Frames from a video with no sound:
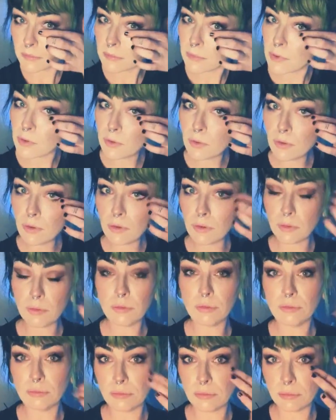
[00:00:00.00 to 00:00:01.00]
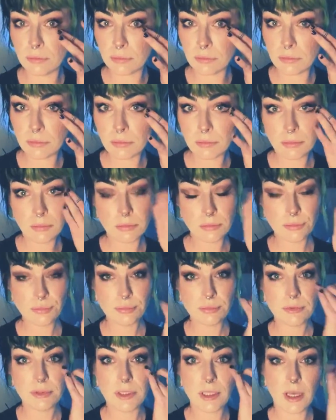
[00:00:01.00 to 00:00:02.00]
Ooh.
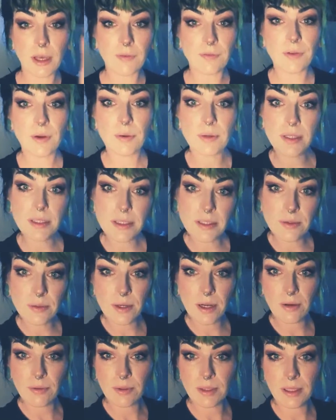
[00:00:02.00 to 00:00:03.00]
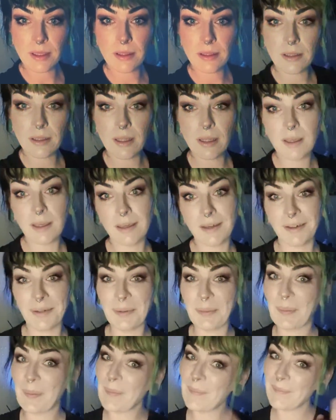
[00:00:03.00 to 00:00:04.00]
Yeah, if y'all want to see what I really look like,
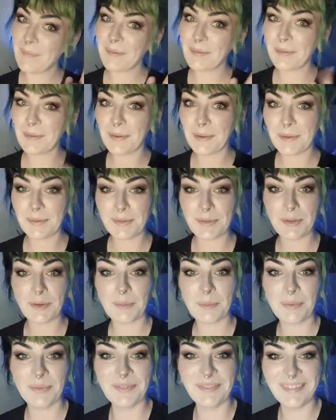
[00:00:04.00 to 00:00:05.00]
go to YouTube.